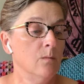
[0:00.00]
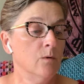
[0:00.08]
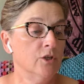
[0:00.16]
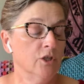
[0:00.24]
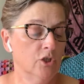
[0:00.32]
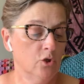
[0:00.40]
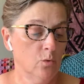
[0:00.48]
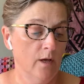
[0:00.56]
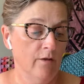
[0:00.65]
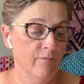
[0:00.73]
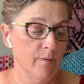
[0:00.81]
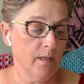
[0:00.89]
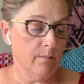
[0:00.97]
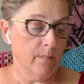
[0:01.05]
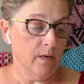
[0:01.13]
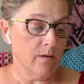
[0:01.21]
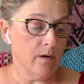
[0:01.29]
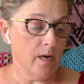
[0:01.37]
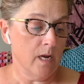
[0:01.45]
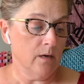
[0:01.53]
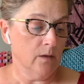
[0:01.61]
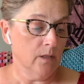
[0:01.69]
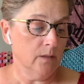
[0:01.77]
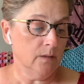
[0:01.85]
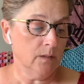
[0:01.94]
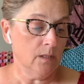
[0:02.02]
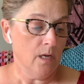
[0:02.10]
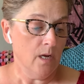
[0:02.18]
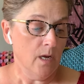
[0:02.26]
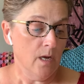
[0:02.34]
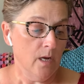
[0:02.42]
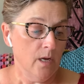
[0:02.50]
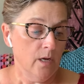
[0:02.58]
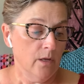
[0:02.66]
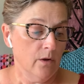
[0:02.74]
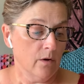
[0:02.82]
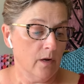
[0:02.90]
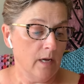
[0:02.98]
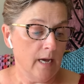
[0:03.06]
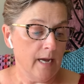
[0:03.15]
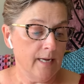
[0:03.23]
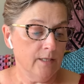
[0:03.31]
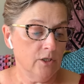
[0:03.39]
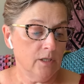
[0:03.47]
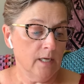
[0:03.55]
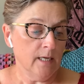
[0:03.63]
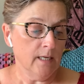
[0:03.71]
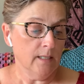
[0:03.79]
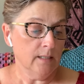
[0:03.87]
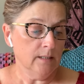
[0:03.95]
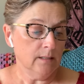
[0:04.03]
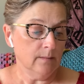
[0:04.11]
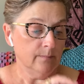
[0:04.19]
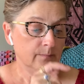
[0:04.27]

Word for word: which is 12 millimeter needles. Your gauge is